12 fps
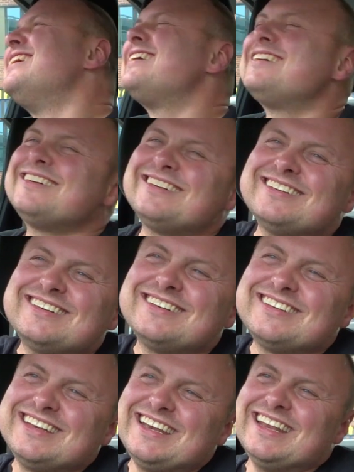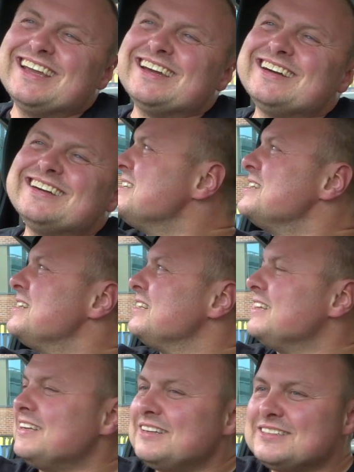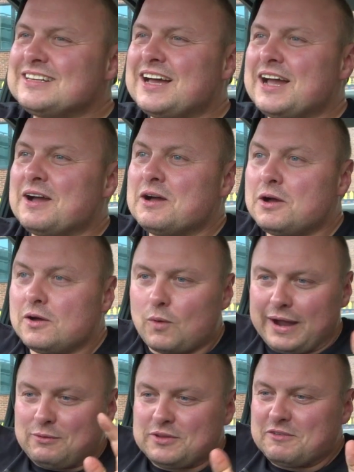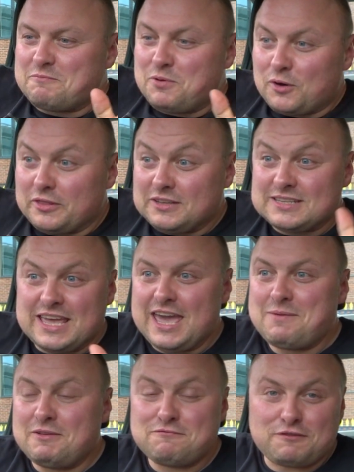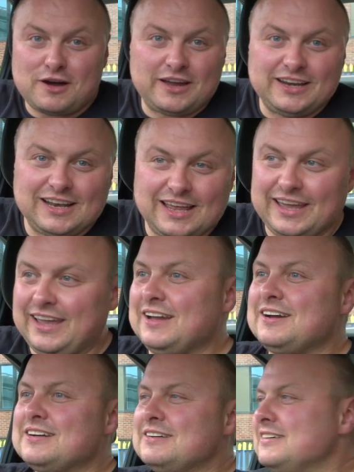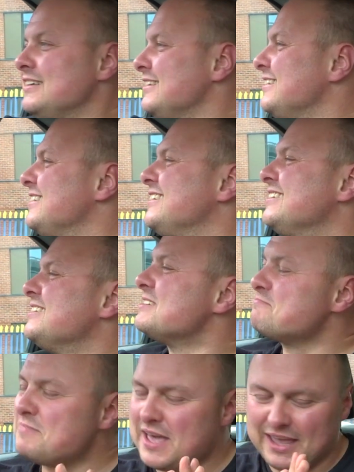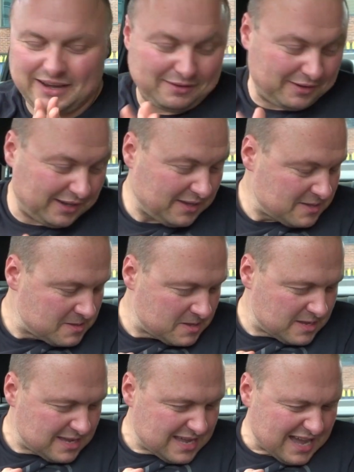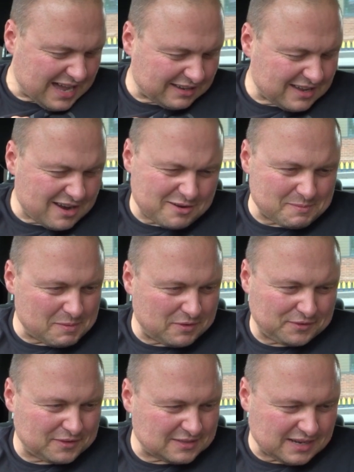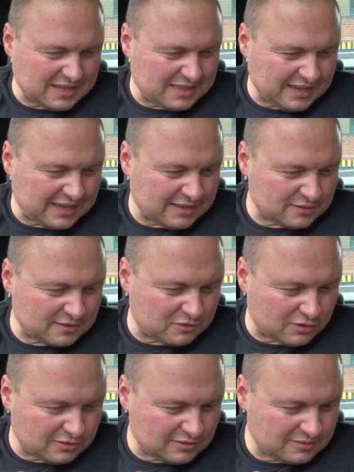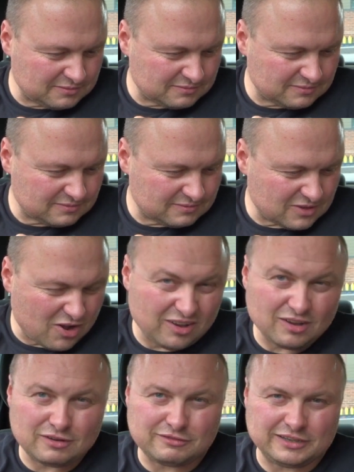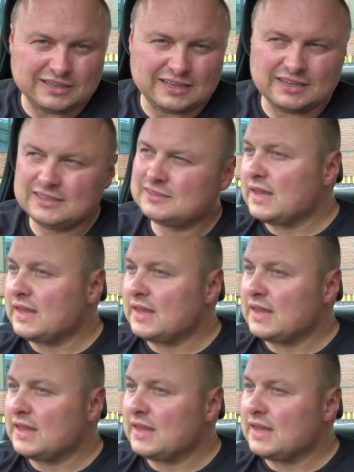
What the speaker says: Oh dear. You know, it's like, wow, you've put this game in finally. But anyway, I can't remember if there's anything else I've done. Not a lot, really.